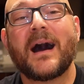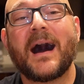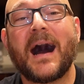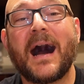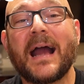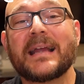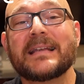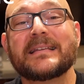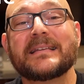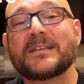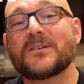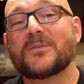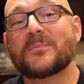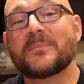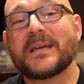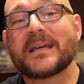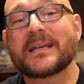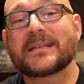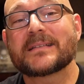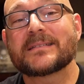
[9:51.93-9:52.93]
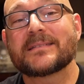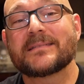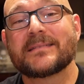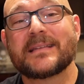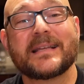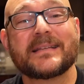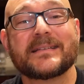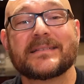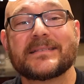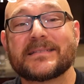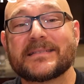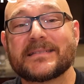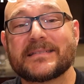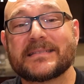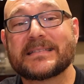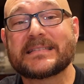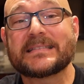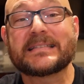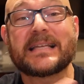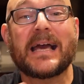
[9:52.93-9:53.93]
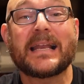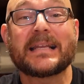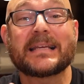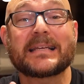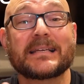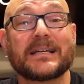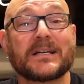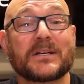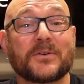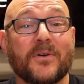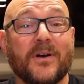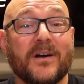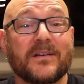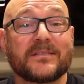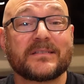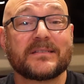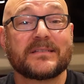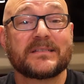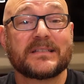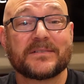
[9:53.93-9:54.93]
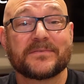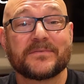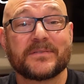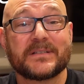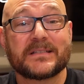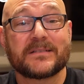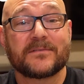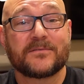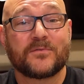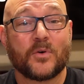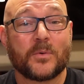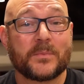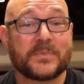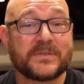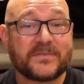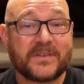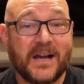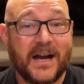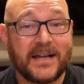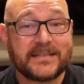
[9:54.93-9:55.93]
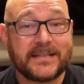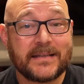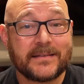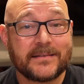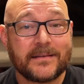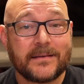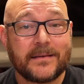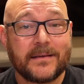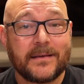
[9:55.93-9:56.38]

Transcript: ideal mix that is static across different forms of content.